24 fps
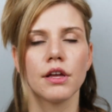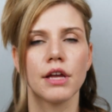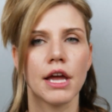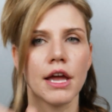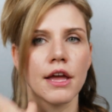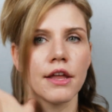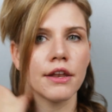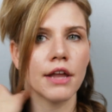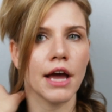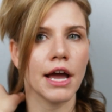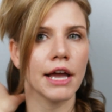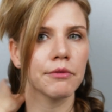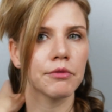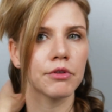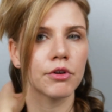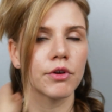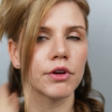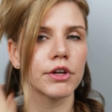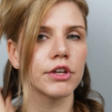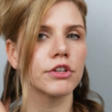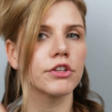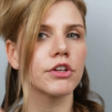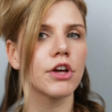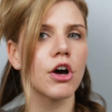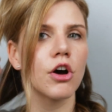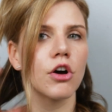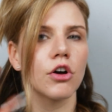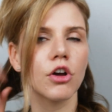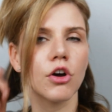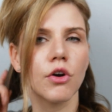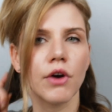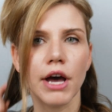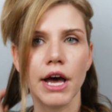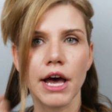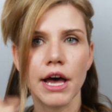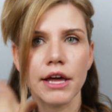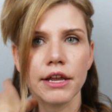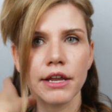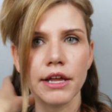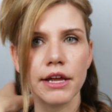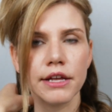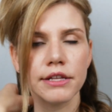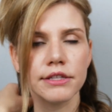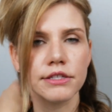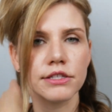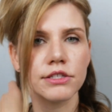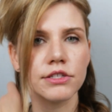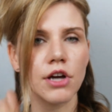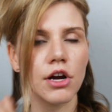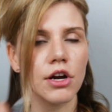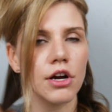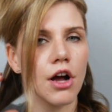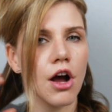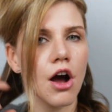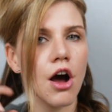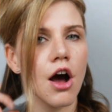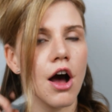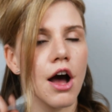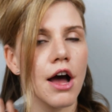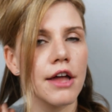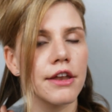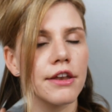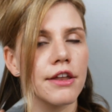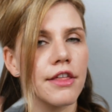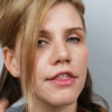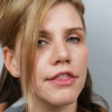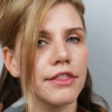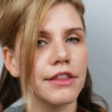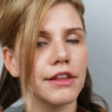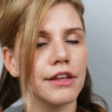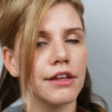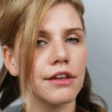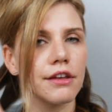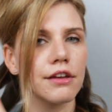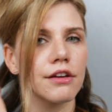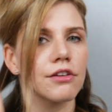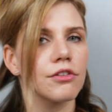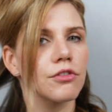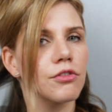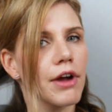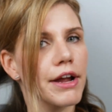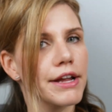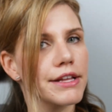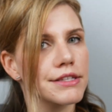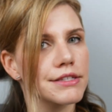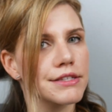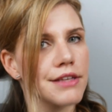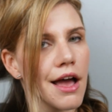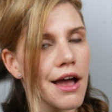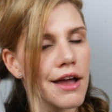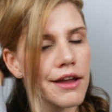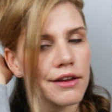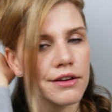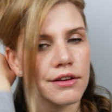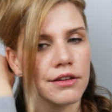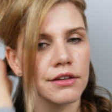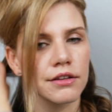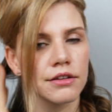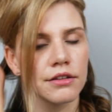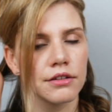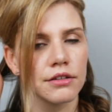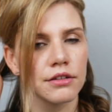And I'm going to go ahead and start on the right side.